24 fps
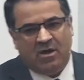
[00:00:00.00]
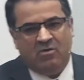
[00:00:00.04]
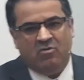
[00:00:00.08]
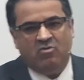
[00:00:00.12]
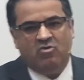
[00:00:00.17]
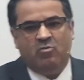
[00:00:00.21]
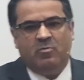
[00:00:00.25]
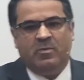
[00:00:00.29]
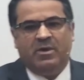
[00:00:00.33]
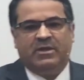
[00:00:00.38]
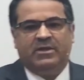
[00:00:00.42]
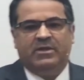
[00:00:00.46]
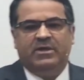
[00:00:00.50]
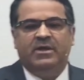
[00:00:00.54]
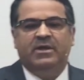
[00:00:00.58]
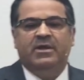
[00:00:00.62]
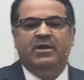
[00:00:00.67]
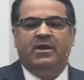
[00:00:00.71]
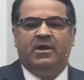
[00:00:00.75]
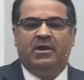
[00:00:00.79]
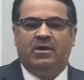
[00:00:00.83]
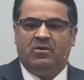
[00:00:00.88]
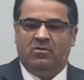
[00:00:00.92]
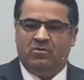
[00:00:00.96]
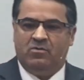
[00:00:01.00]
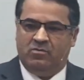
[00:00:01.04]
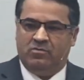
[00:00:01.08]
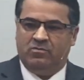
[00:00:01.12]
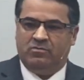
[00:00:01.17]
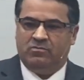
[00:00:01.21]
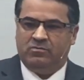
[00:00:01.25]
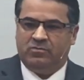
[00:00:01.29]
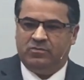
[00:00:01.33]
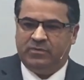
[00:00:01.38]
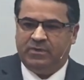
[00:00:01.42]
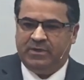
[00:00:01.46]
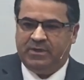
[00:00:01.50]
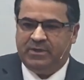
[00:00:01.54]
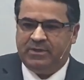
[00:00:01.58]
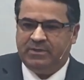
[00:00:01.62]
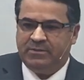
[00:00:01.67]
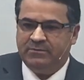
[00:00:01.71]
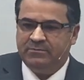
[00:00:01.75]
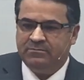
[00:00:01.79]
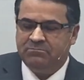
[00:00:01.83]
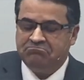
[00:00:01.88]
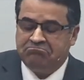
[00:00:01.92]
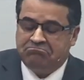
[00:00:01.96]
They want to offer something
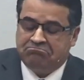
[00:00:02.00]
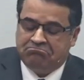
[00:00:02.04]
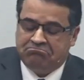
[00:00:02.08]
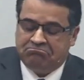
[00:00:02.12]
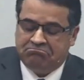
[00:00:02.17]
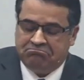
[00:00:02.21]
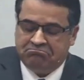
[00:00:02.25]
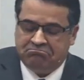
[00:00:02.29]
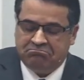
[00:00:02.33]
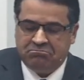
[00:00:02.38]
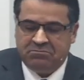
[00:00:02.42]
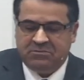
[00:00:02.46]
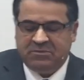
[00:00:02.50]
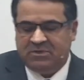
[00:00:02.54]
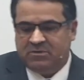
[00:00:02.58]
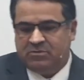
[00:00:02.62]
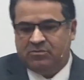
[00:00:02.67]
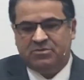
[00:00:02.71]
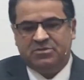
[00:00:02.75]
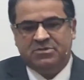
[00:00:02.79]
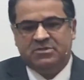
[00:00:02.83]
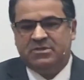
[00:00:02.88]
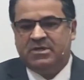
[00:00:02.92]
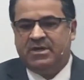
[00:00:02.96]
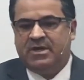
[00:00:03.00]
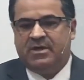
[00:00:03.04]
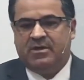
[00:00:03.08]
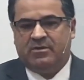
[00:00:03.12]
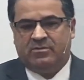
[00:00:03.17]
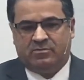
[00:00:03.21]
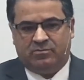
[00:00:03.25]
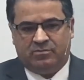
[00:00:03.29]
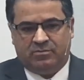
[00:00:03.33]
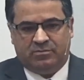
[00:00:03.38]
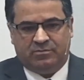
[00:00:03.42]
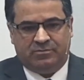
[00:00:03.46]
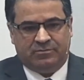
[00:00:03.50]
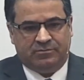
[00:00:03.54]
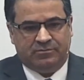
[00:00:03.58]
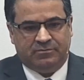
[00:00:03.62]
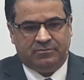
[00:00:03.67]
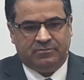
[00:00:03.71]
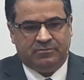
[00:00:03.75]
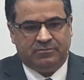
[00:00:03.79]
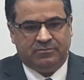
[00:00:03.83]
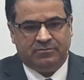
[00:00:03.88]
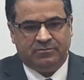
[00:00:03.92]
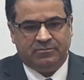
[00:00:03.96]
that is material,
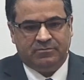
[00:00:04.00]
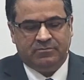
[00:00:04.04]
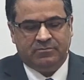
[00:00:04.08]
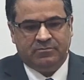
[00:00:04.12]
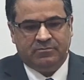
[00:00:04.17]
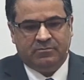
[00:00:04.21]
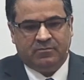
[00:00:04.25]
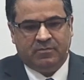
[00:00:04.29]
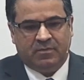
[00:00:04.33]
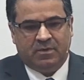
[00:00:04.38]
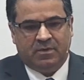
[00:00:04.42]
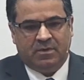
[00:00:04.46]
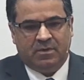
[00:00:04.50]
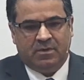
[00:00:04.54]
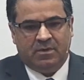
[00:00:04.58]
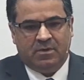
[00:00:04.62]
and that's all right.